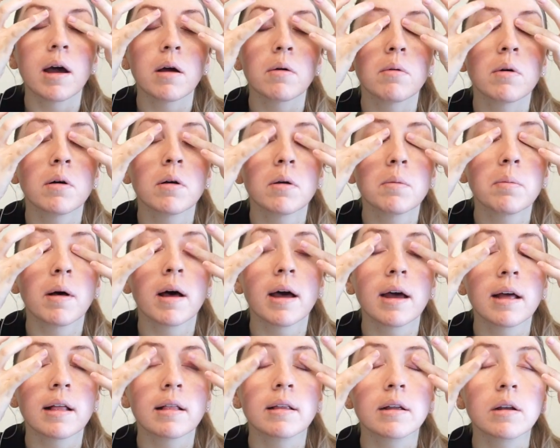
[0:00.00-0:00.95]
I will
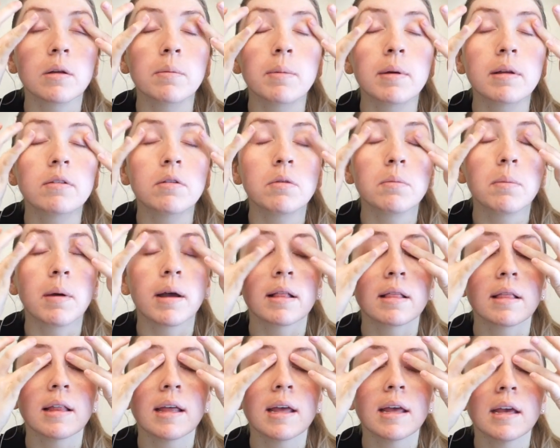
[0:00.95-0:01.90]
apply a little bit to my
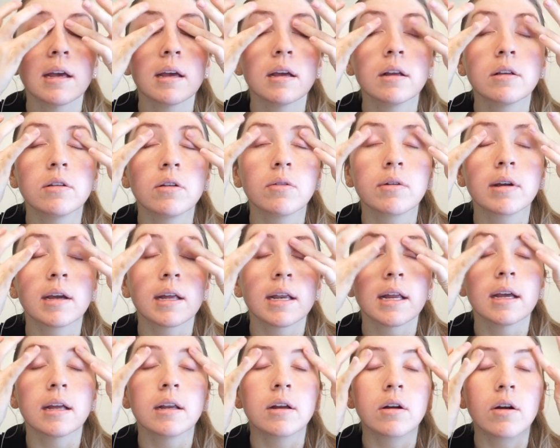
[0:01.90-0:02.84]
lid. Don't get
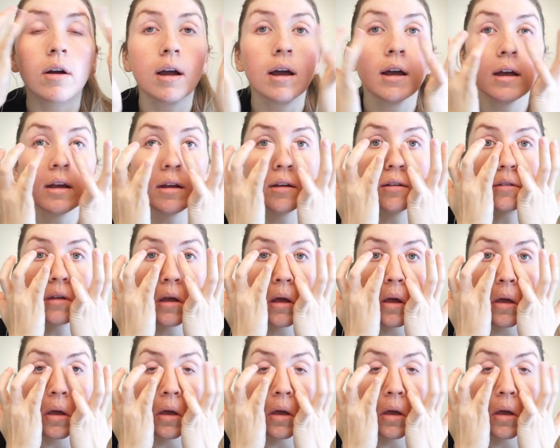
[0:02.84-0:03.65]
it in your eyes.